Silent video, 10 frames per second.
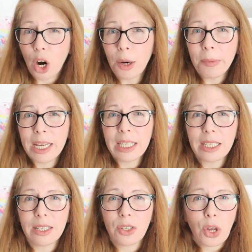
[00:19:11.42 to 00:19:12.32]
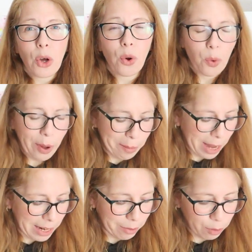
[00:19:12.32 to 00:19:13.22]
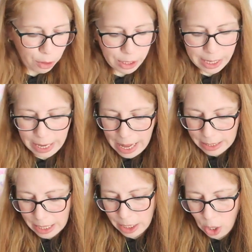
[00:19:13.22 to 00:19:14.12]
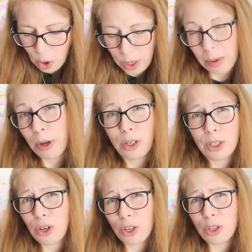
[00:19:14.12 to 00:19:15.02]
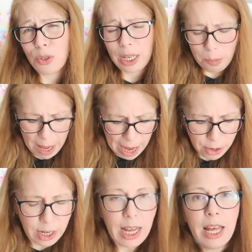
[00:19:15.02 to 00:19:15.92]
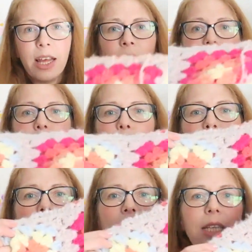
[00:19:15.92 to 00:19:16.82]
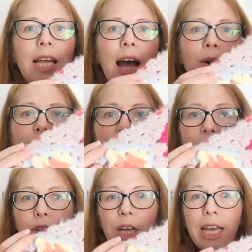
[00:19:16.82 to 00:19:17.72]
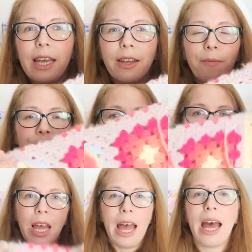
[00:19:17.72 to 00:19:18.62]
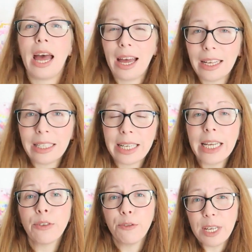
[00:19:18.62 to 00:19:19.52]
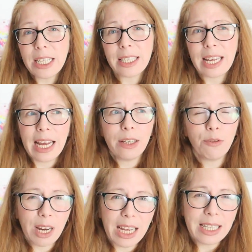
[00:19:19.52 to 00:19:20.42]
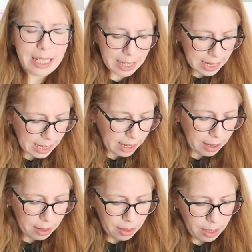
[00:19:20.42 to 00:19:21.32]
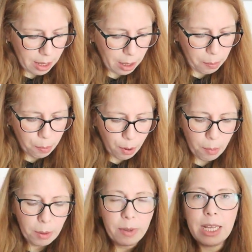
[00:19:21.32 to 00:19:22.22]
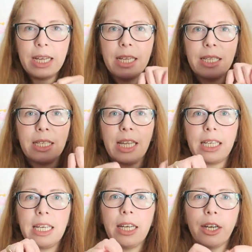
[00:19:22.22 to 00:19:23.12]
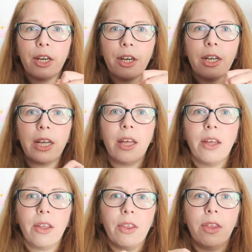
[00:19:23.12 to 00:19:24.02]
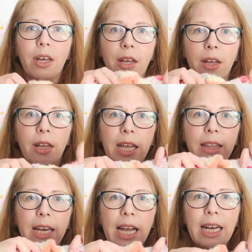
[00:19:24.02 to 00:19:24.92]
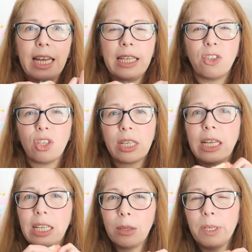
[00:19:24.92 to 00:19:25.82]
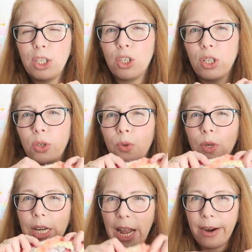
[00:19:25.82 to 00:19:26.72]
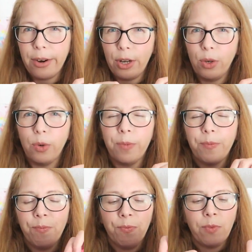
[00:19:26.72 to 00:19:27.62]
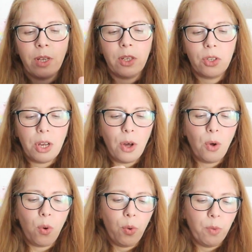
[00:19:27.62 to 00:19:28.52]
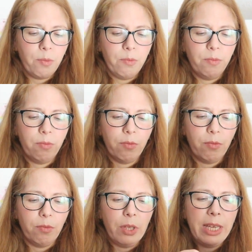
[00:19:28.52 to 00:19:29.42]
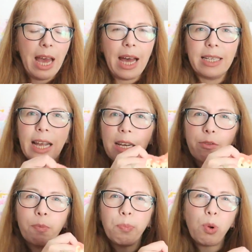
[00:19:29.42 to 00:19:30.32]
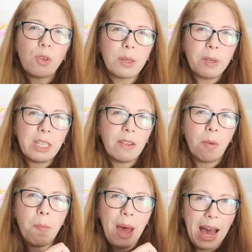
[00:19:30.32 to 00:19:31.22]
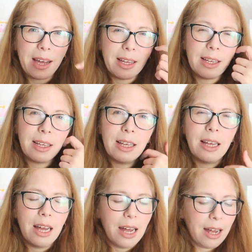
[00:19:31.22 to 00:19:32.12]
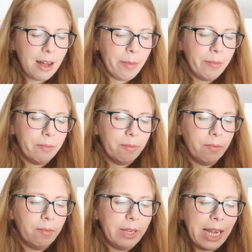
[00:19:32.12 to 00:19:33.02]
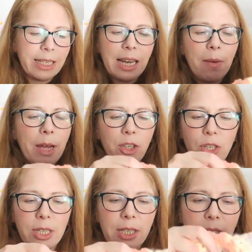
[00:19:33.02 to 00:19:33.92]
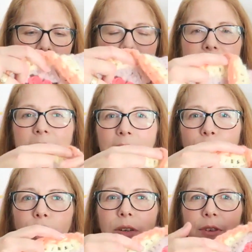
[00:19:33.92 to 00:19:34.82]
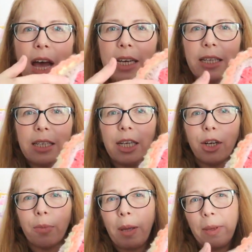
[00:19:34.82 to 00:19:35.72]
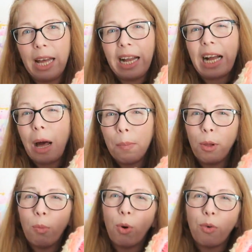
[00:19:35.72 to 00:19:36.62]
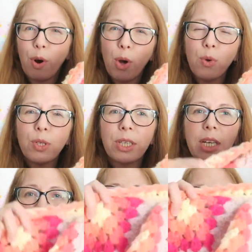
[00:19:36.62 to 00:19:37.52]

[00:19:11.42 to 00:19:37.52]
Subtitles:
garment, so I'm kind of learning as I go, and I'm not using a pattern. So this is how it's looking, and it fits kind of nicely. The problem is that here, the neckline is just a little bit too narrow, so yeah, it kind of pulls a bit to the back. Next time I guess I should have added here maybe like a couple more rows